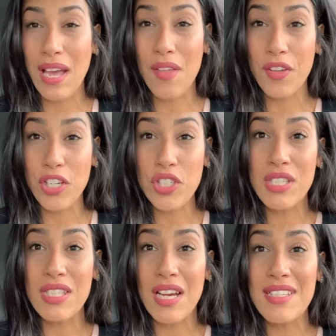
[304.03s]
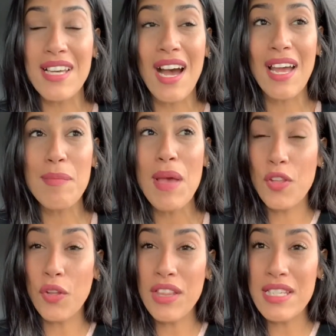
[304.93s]
got there just on time.
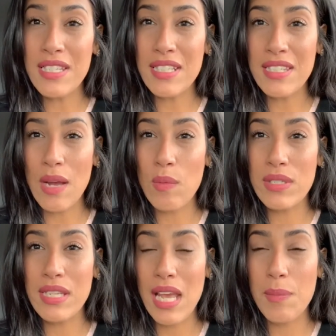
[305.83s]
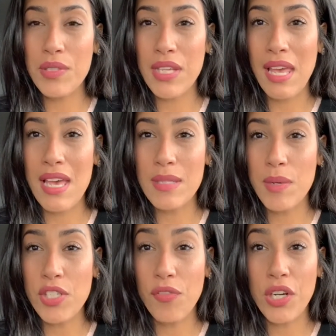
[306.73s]
The only thing that sucks is that I wasn't able to get as
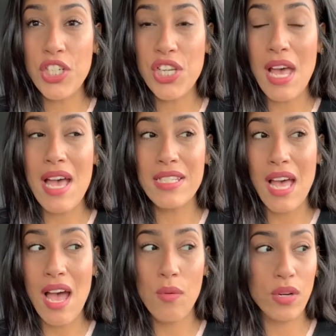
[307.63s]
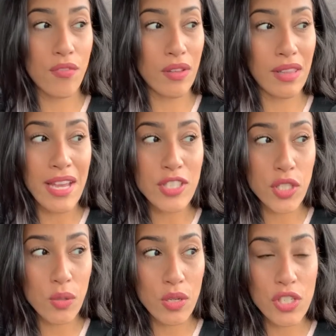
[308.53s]
much footage as I would have liked
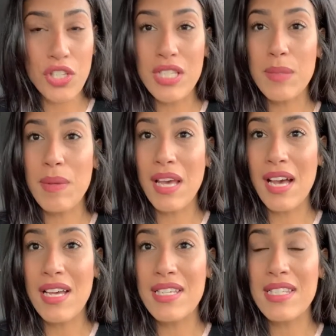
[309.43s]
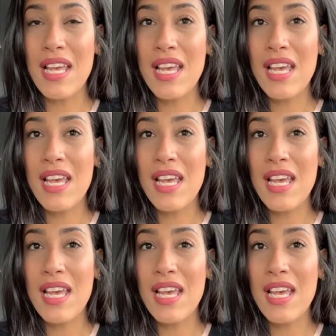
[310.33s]
to, just because